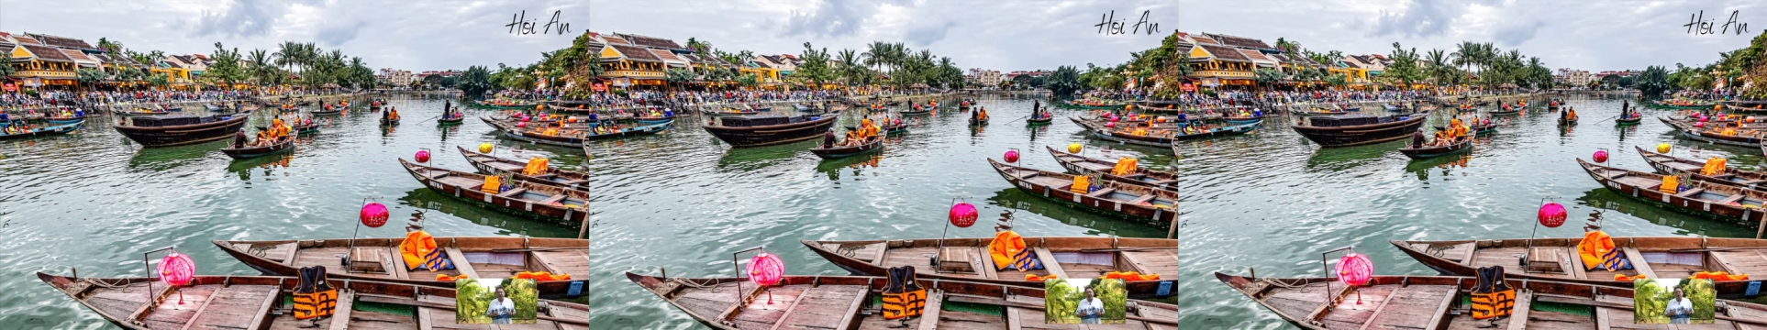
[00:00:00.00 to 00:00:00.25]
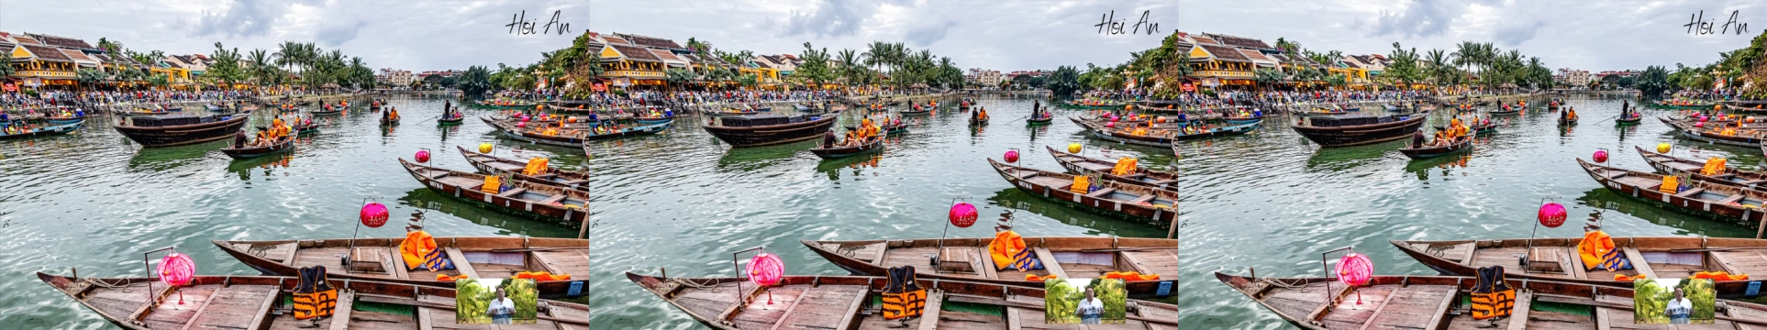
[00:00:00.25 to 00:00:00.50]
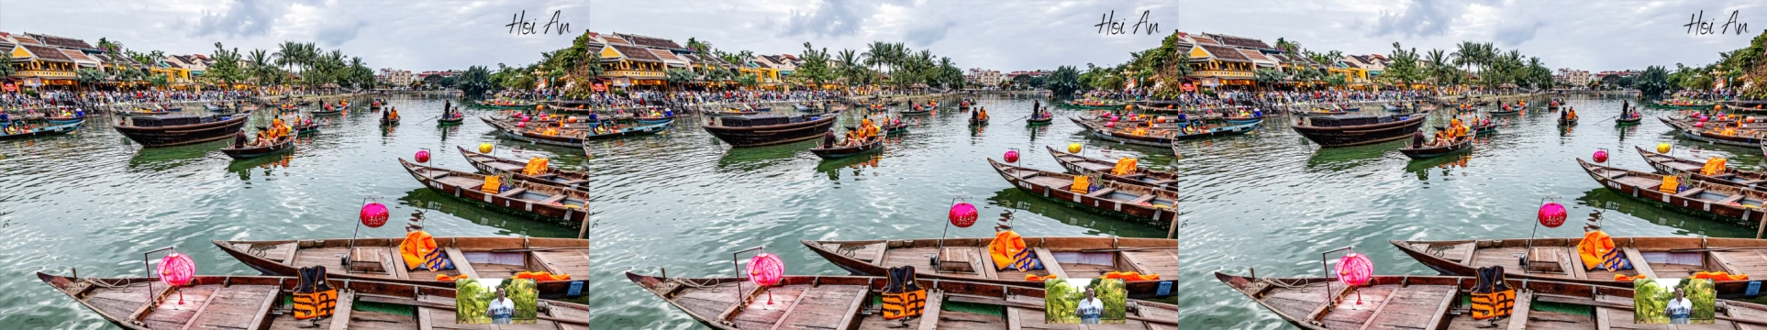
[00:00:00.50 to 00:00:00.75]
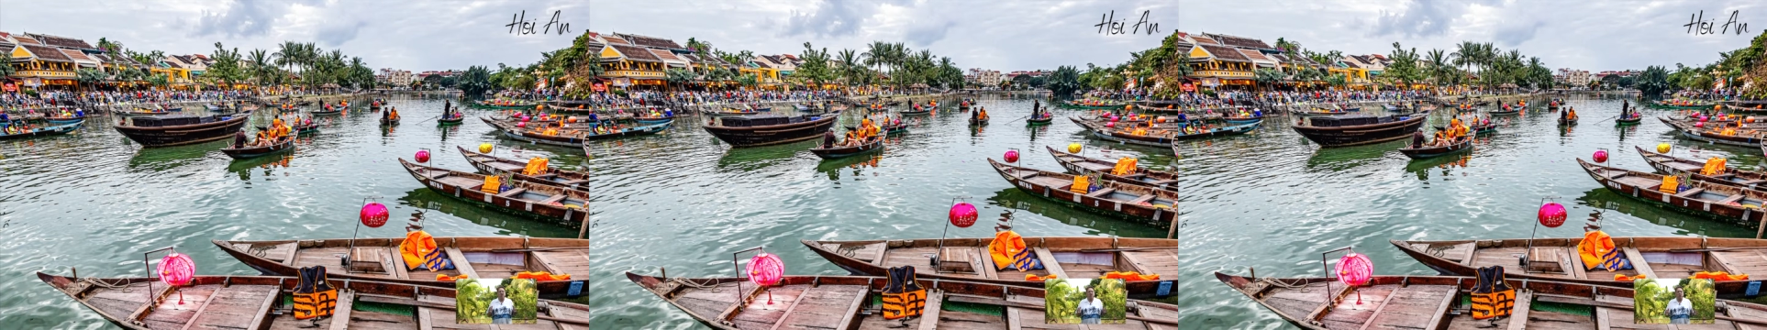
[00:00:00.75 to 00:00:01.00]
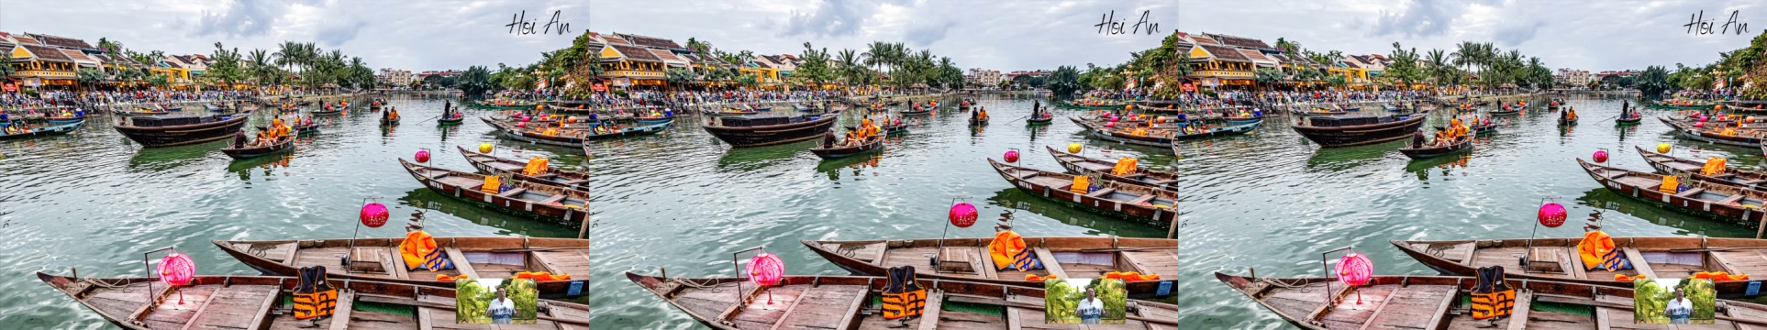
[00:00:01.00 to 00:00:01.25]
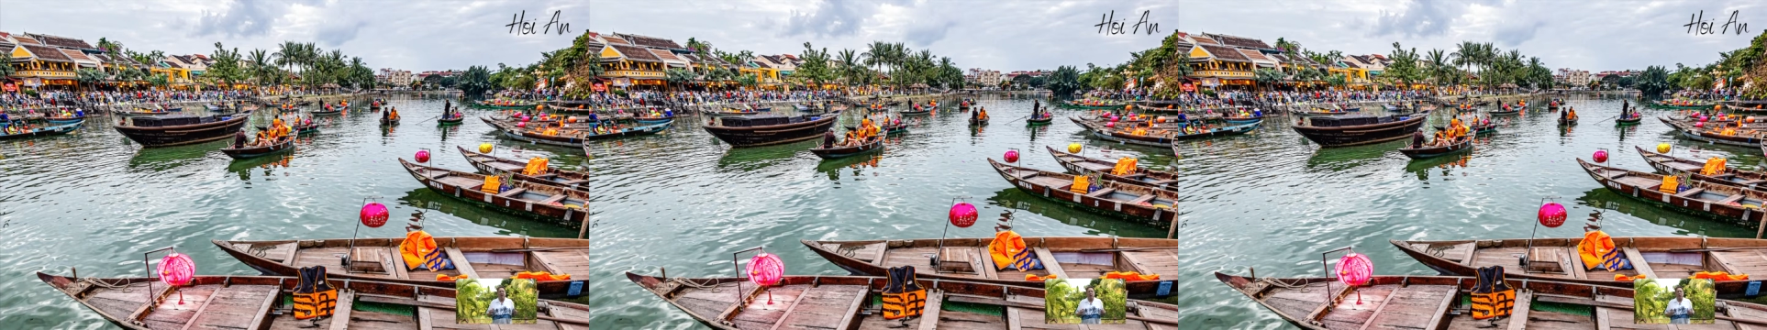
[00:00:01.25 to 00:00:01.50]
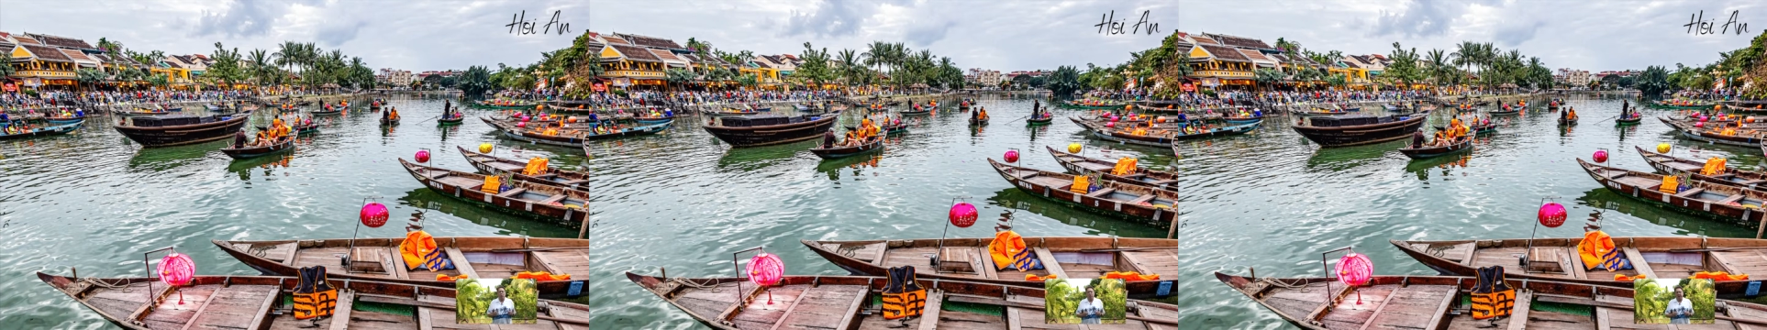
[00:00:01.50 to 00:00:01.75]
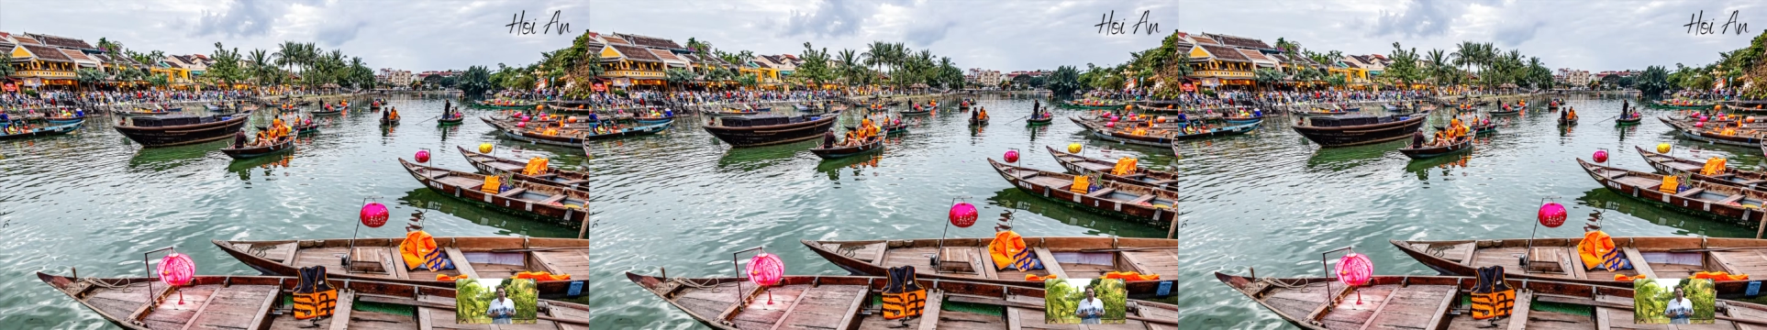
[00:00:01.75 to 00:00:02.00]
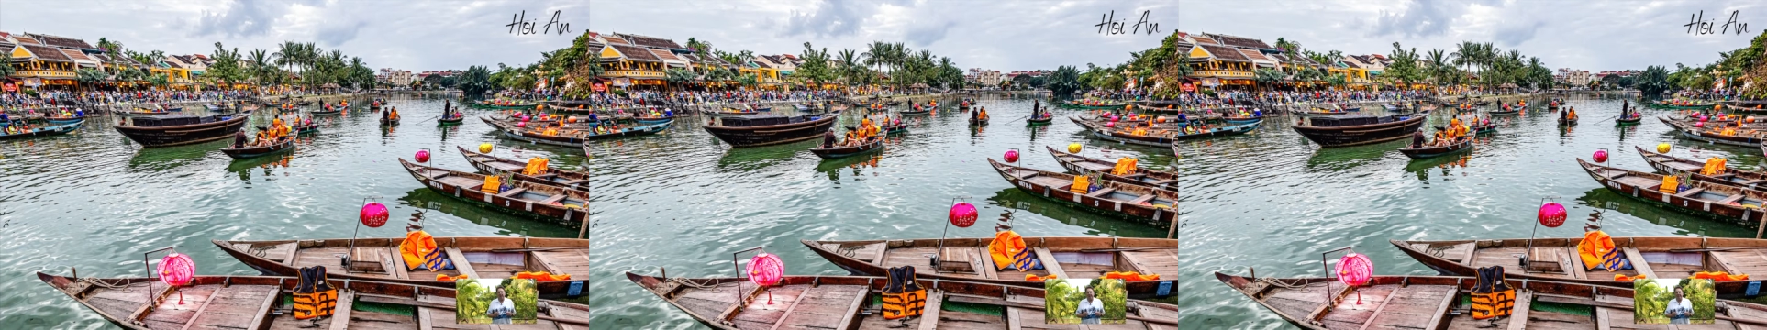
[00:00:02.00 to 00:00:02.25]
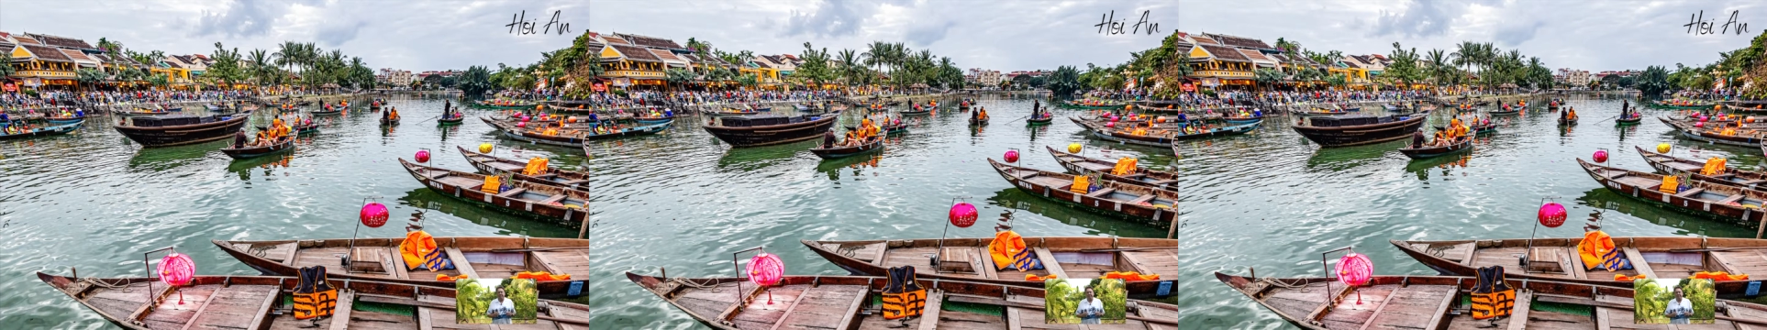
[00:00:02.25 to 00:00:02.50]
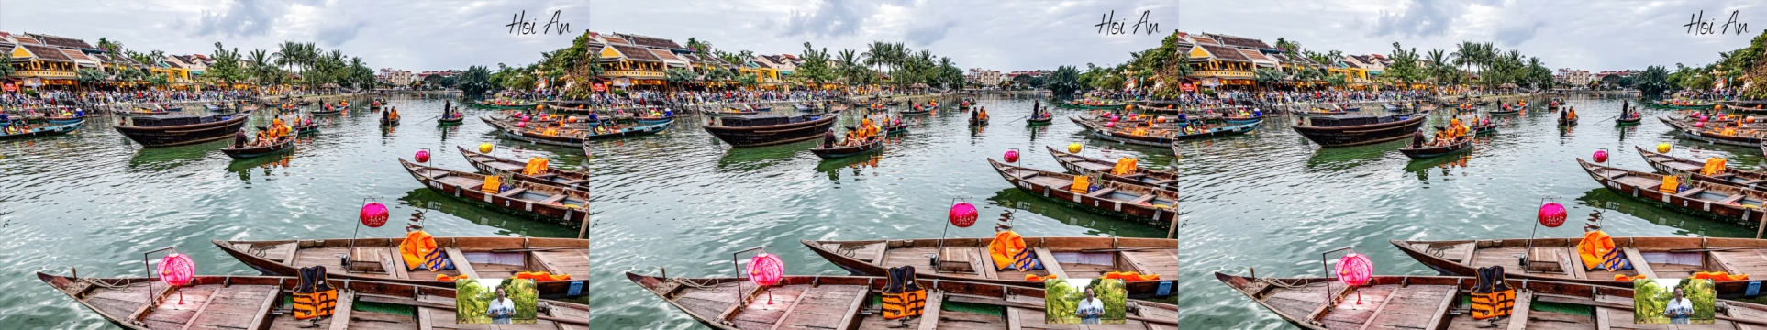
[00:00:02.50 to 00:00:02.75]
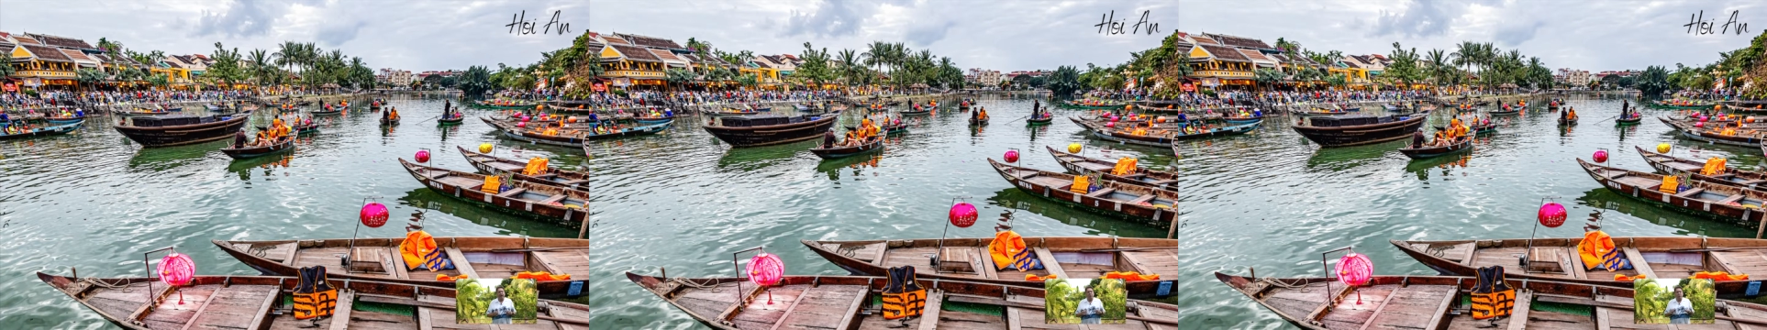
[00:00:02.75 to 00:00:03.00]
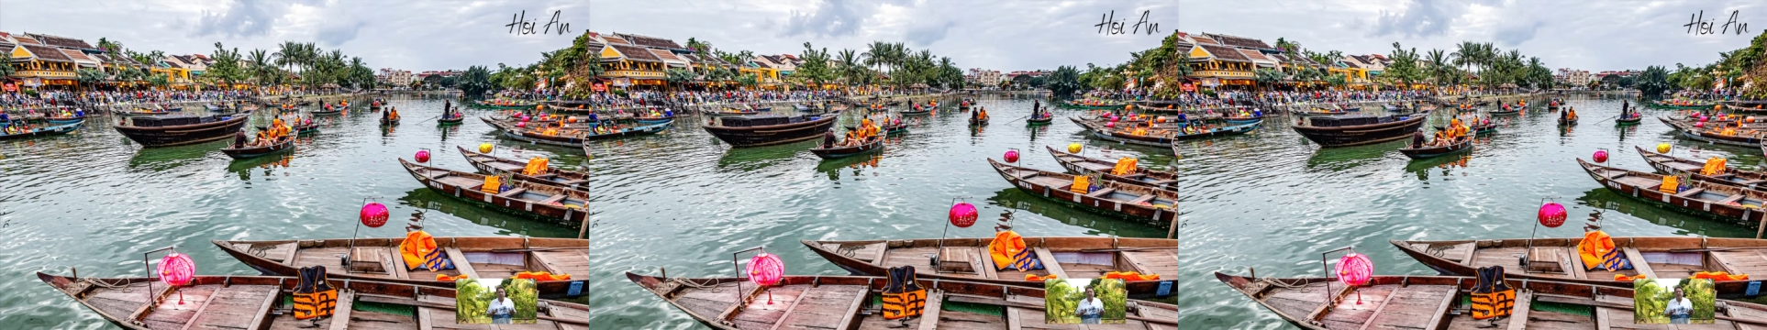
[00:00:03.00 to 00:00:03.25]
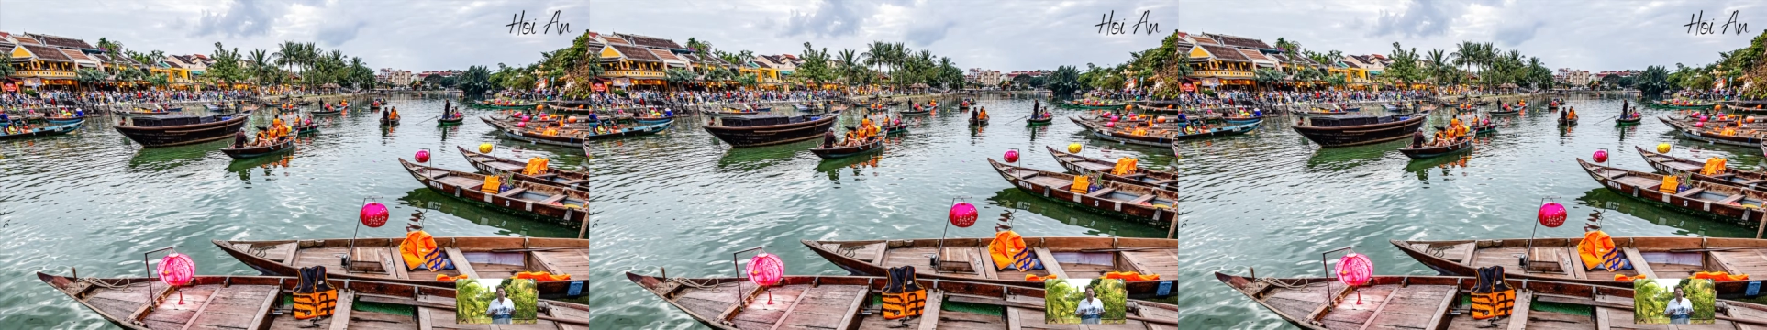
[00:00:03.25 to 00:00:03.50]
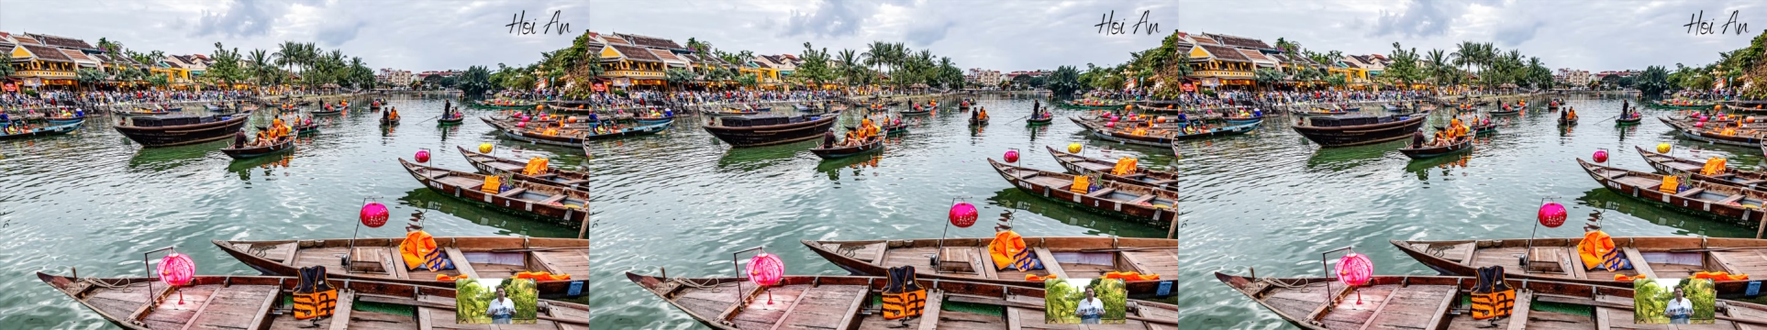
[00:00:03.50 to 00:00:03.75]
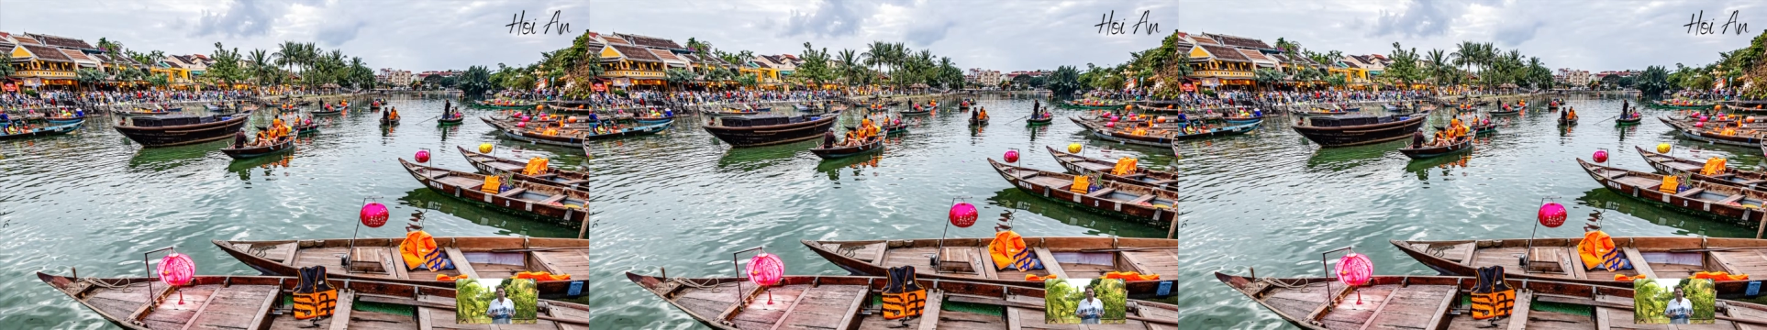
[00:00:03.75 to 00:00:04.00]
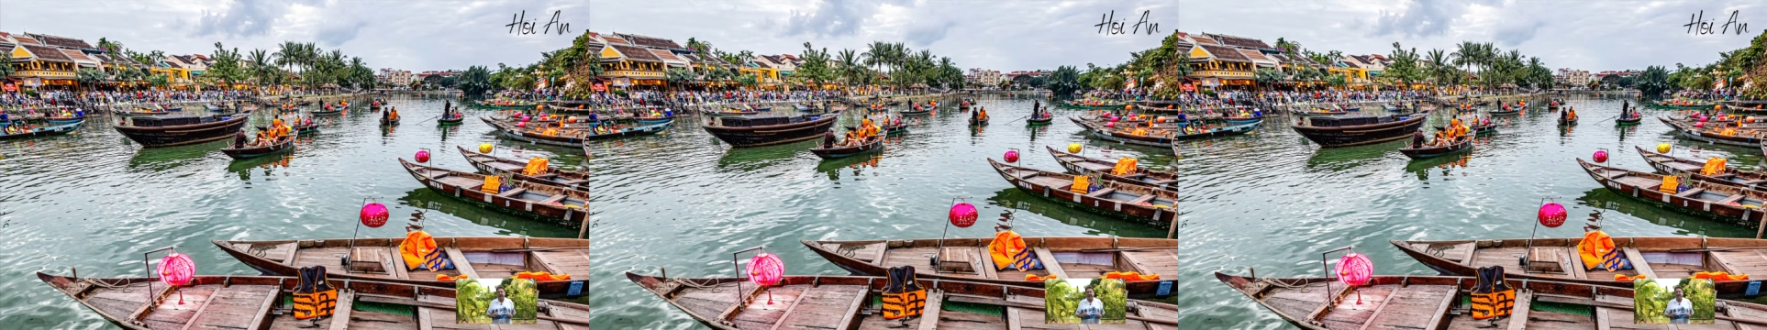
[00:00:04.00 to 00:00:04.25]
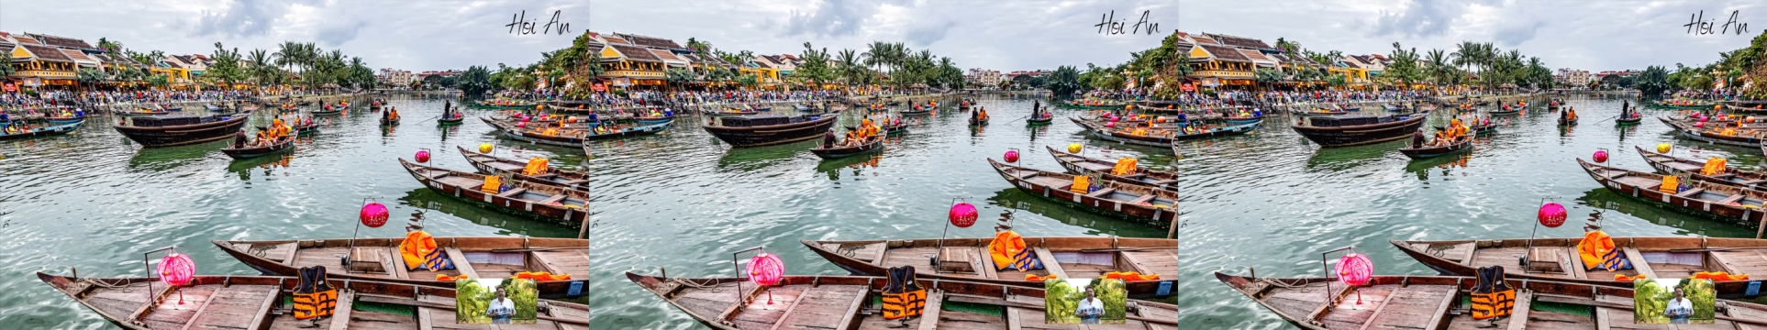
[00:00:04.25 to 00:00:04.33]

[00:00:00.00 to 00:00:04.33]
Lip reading: [unreadable: no face in view]